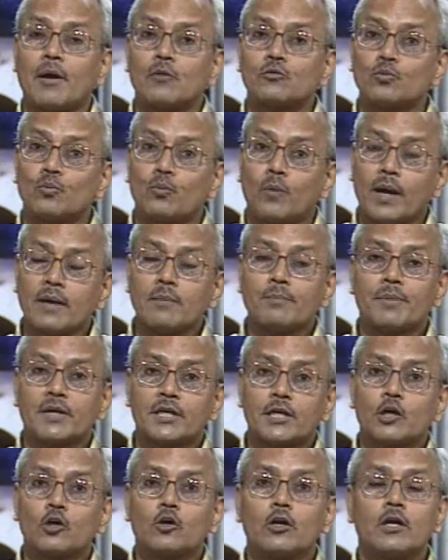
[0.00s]
about one
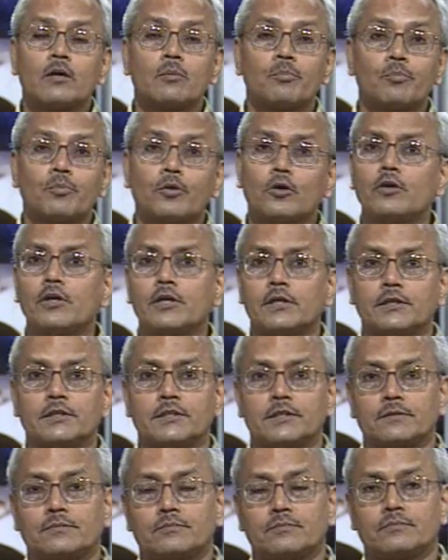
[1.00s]
particular
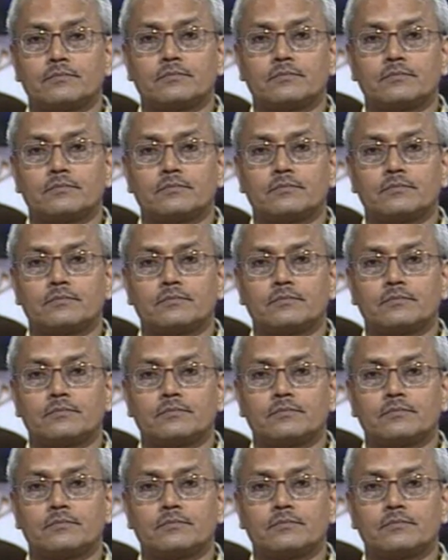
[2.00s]
poet.